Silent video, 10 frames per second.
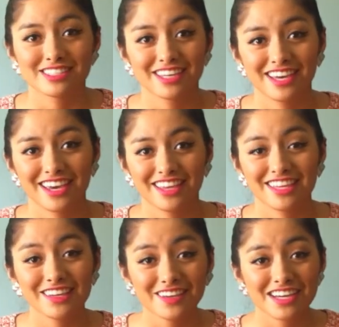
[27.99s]
say
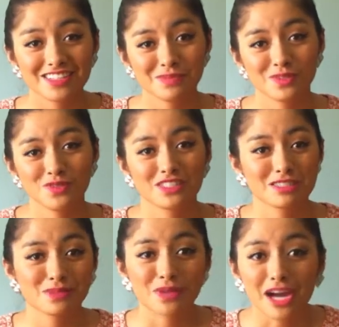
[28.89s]
thank you guys so much for
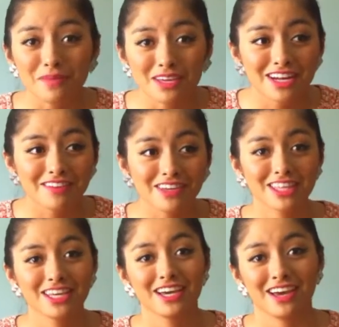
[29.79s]
subscribing and
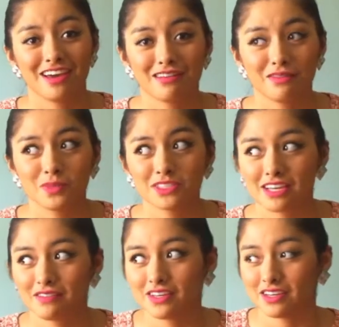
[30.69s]
everything. I
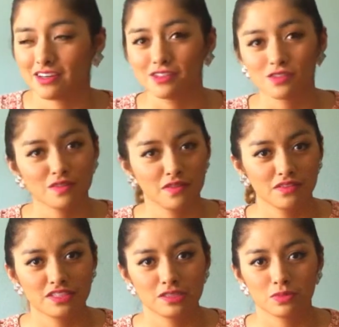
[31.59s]
almost have like
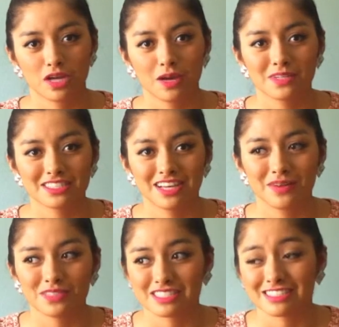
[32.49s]
150 subscribers
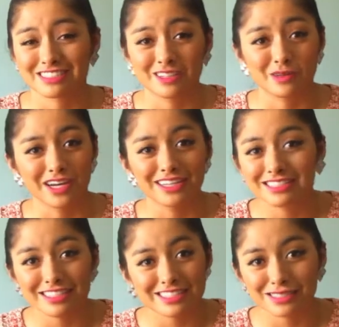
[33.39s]
now, which is
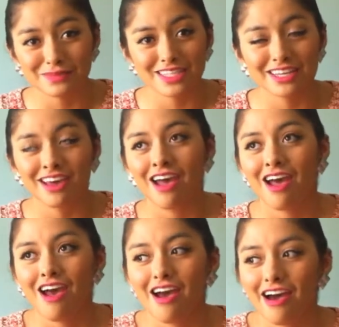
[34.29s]
crazy to me.
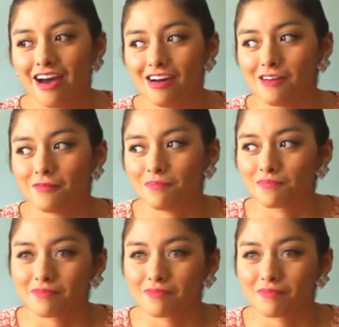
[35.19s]
Um,